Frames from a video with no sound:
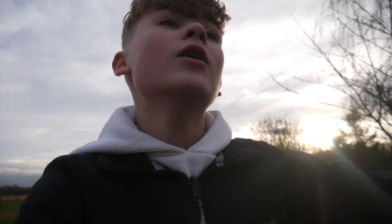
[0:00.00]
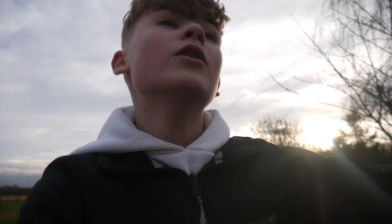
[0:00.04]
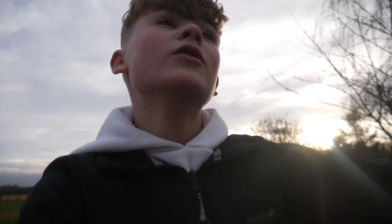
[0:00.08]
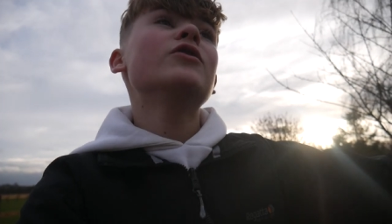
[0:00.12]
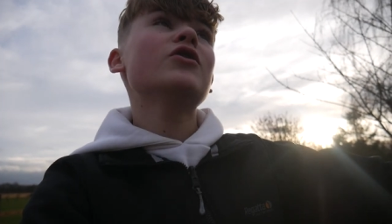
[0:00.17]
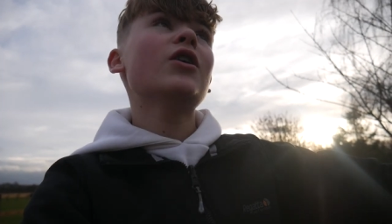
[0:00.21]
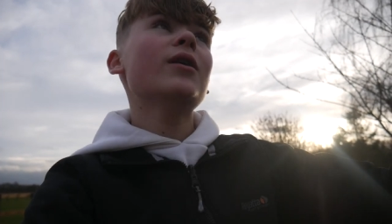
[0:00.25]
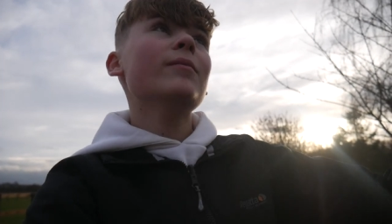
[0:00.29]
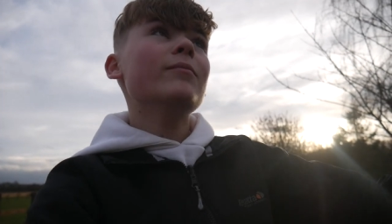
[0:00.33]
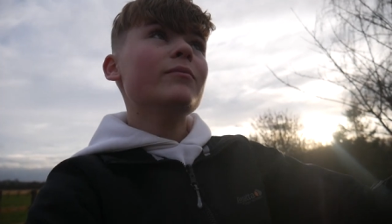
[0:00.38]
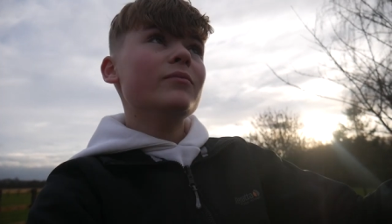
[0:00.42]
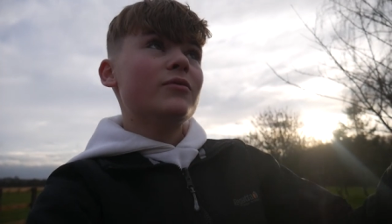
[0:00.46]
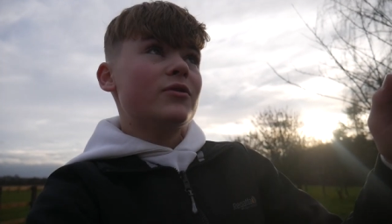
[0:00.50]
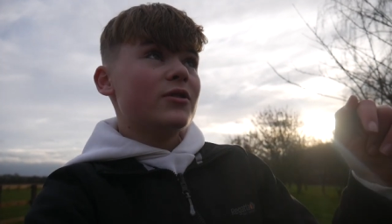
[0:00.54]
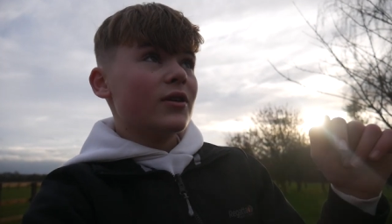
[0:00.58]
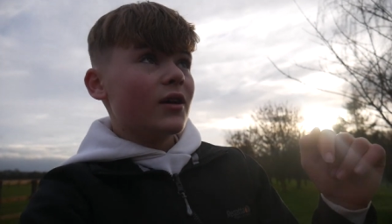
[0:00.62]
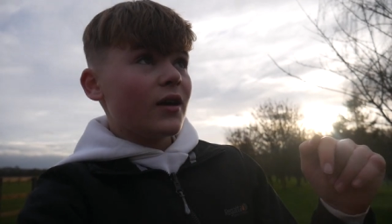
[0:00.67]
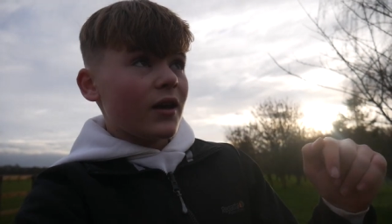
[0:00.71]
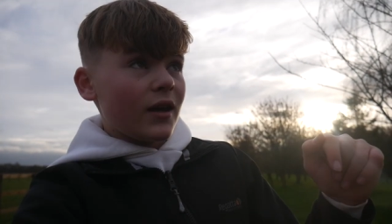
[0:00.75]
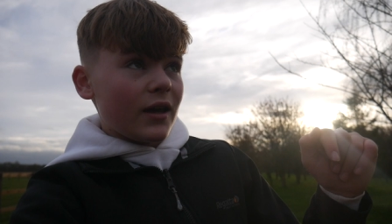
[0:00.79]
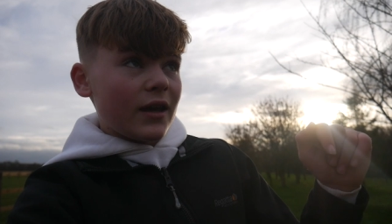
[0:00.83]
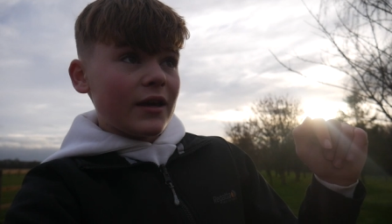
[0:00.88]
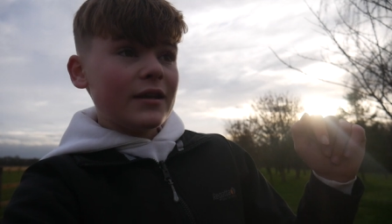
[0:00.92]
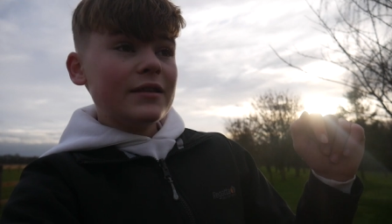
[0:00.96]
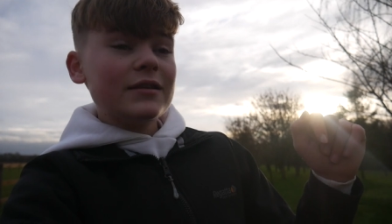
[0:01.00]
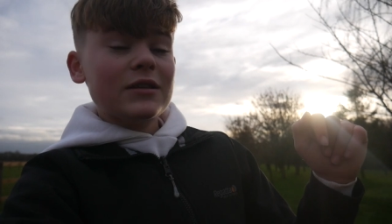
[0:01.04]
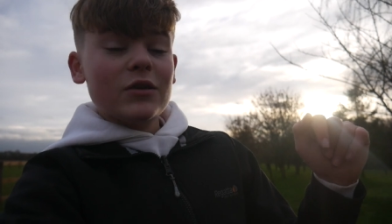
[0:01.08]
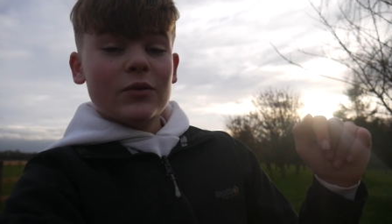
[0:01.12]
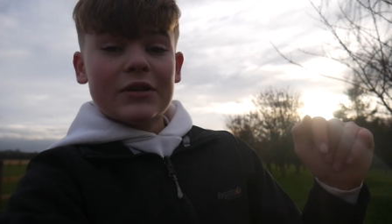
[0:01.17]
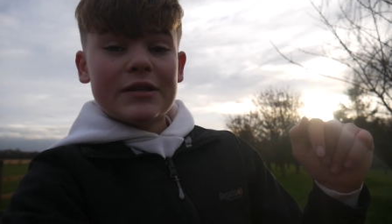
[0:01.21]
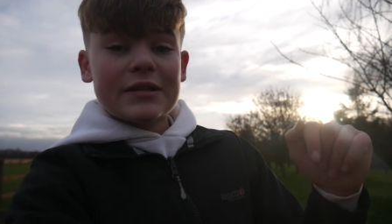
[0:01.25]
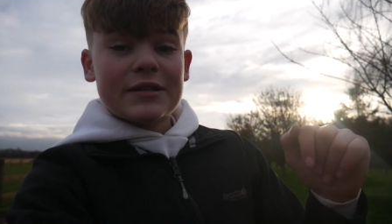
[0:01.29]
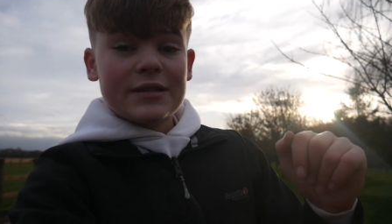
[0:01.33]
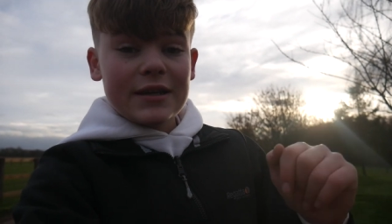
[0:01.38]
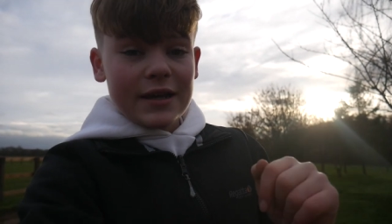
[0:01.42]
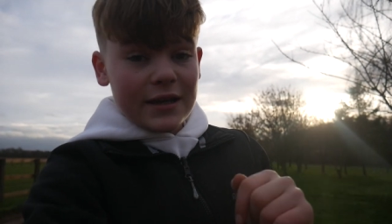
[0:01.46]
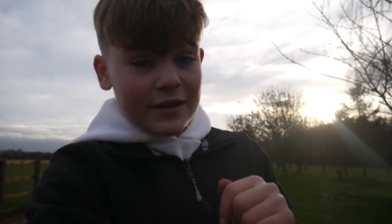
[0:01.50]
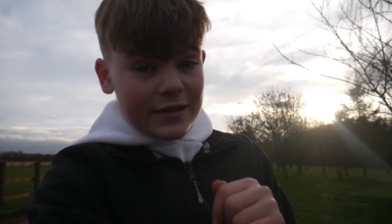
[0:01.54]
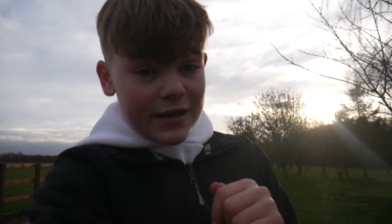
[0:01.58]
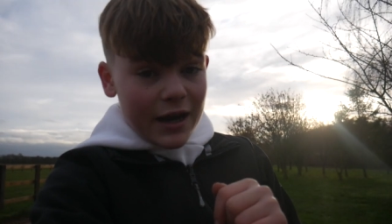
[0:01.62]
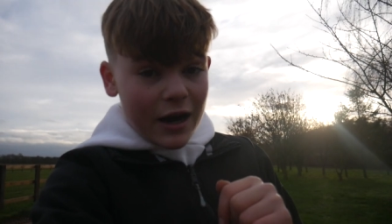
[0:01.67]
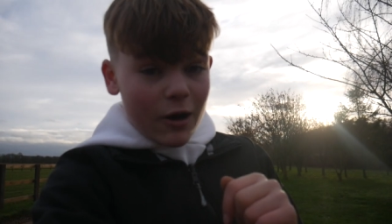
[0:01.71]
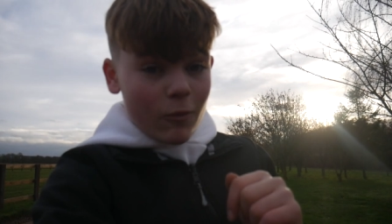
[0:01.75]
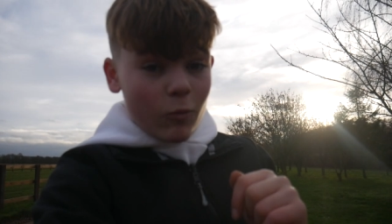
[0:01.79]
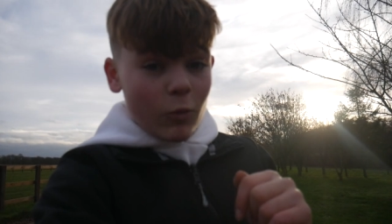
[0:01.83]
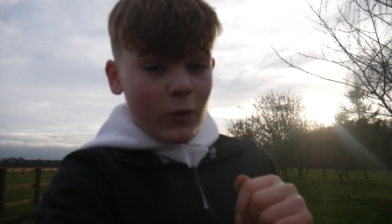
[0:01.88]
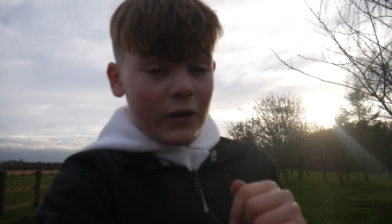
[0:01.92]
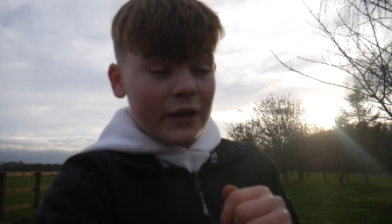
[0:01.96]
jumped into a sit
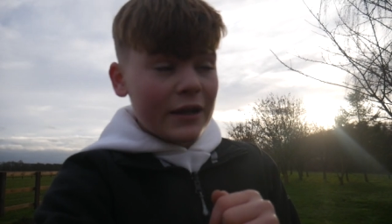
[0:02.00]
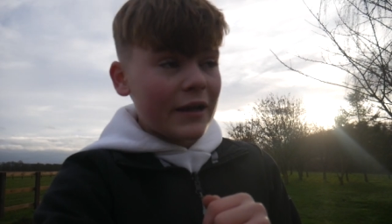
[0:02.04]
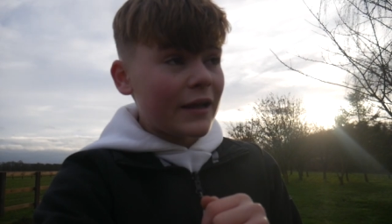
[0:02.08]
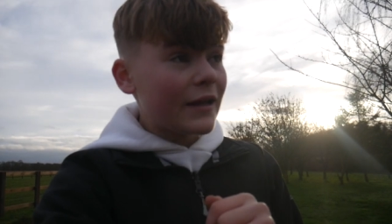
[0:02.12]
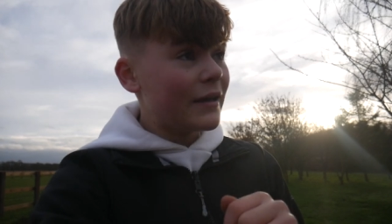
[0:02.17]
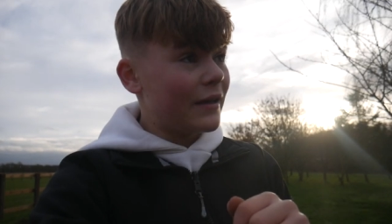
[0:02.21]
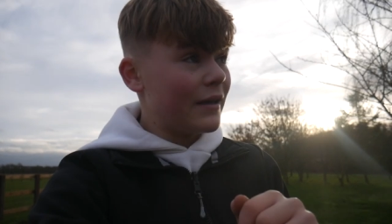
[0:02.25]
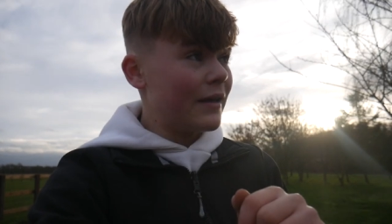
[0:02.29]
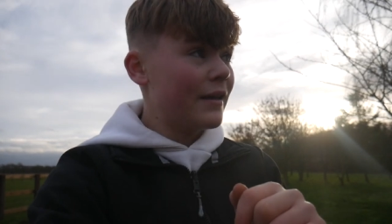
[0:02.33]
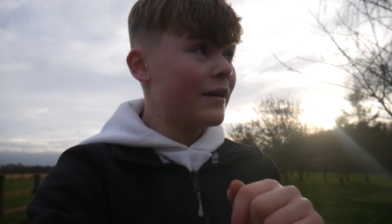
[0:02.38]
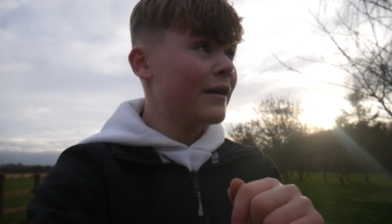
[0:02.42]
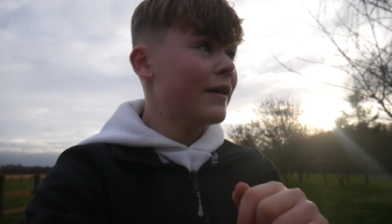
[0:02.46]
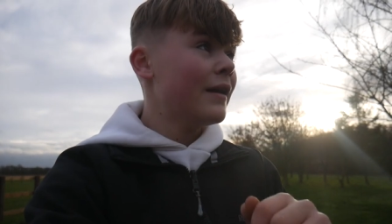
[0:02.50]
down wheelie,